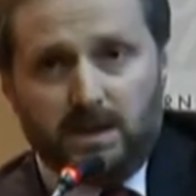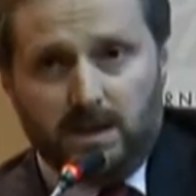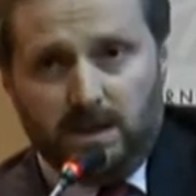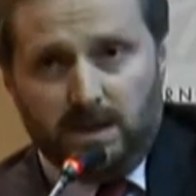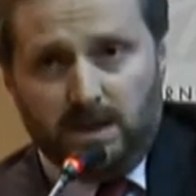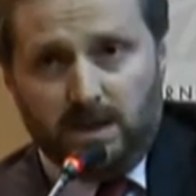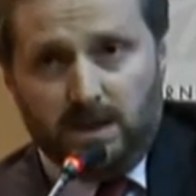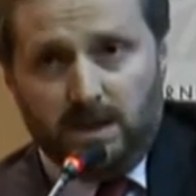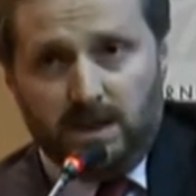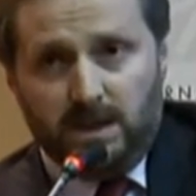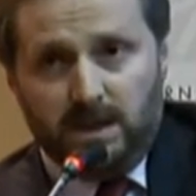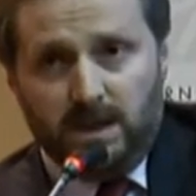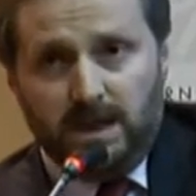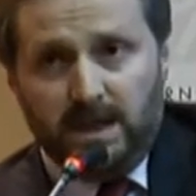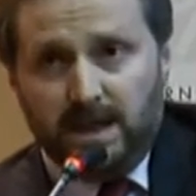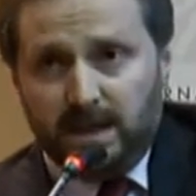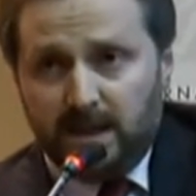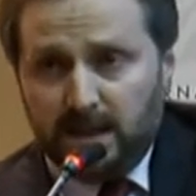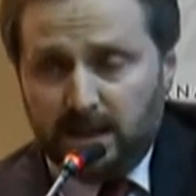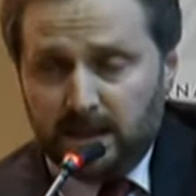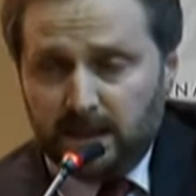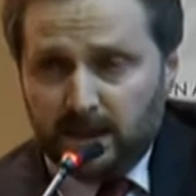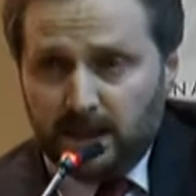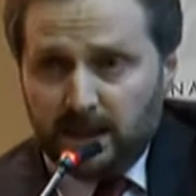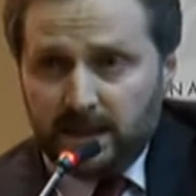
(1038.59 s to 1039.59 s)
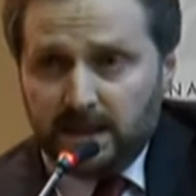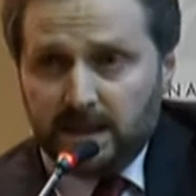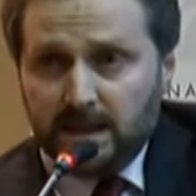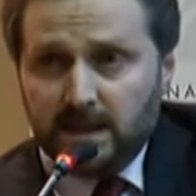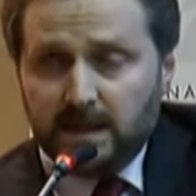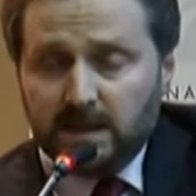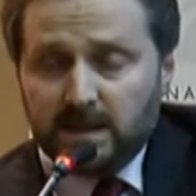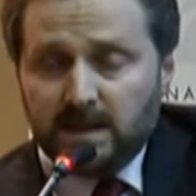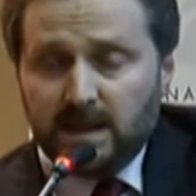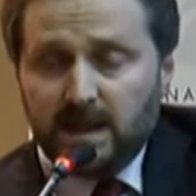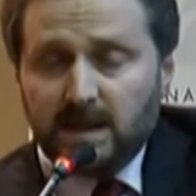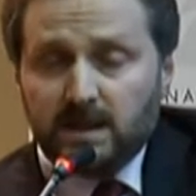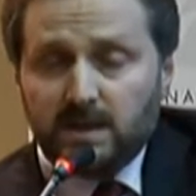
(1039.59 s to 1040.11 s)
And
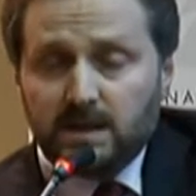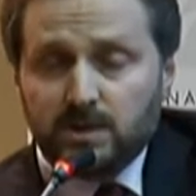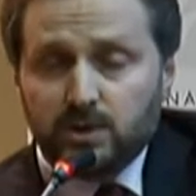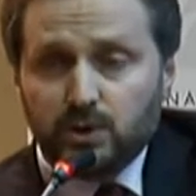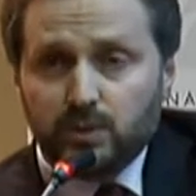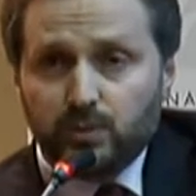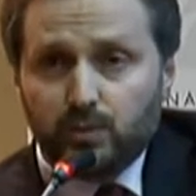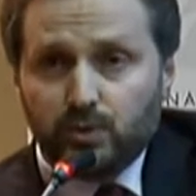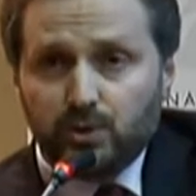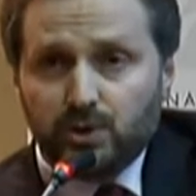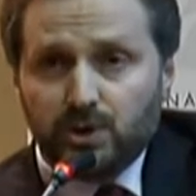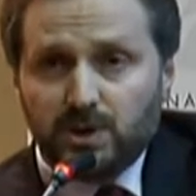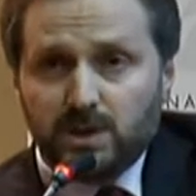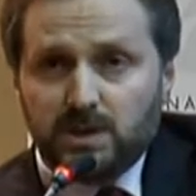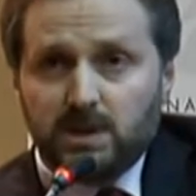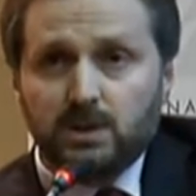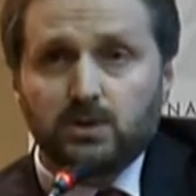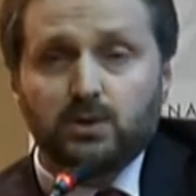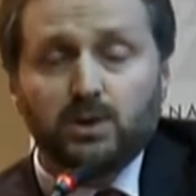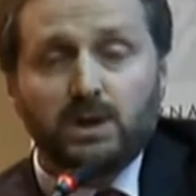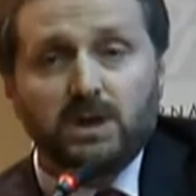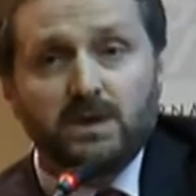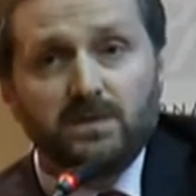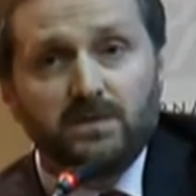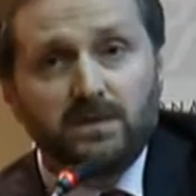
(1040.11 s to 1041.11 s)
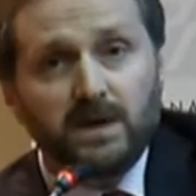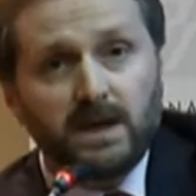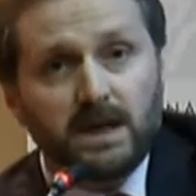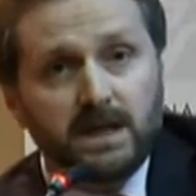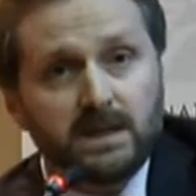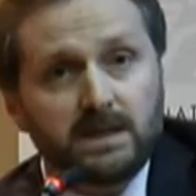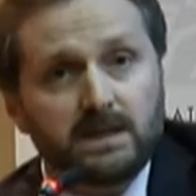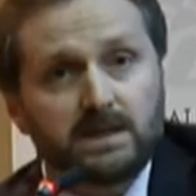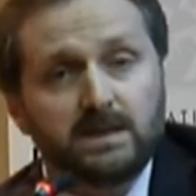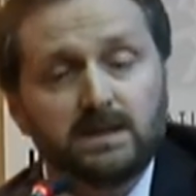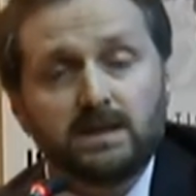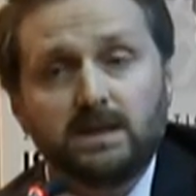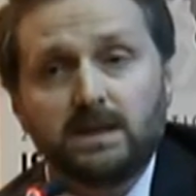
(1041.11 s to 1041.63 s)
I take this opportunity to
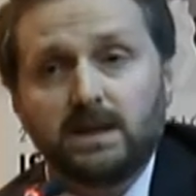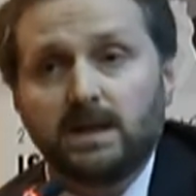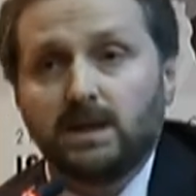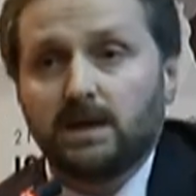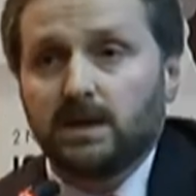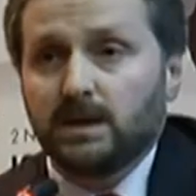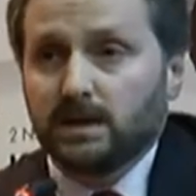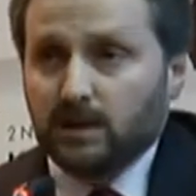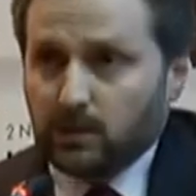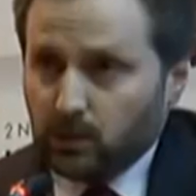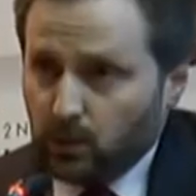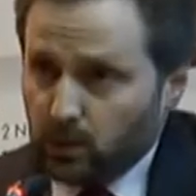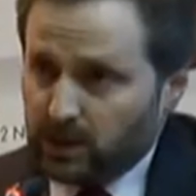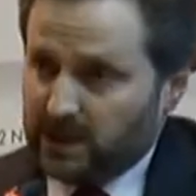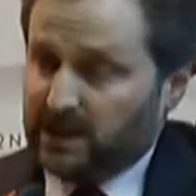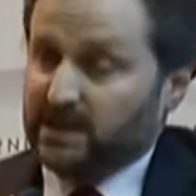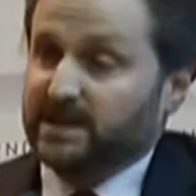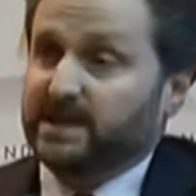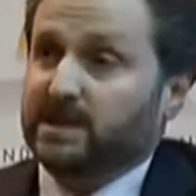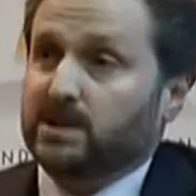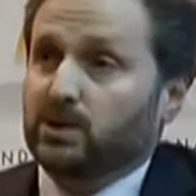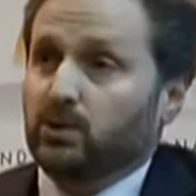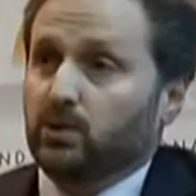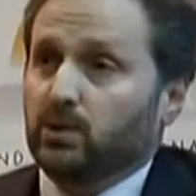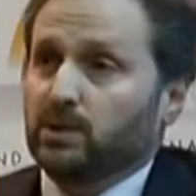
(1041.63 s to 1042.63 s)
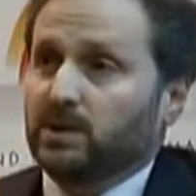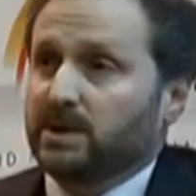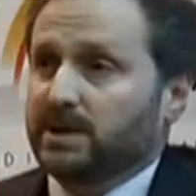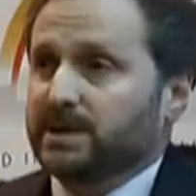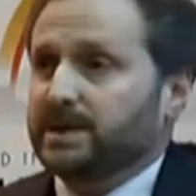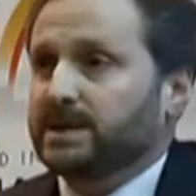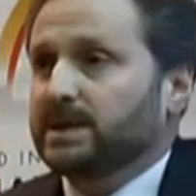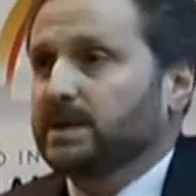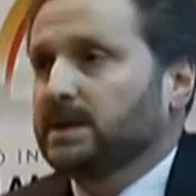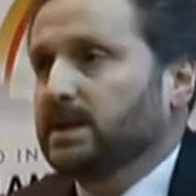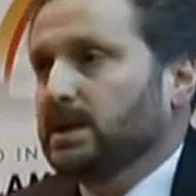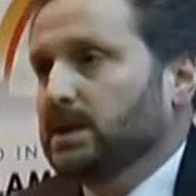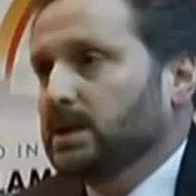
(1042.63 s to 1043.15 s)
invite the local
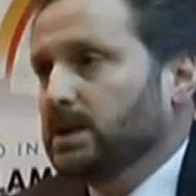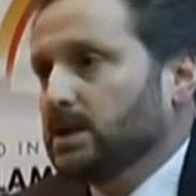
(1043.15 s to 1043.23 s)
scholars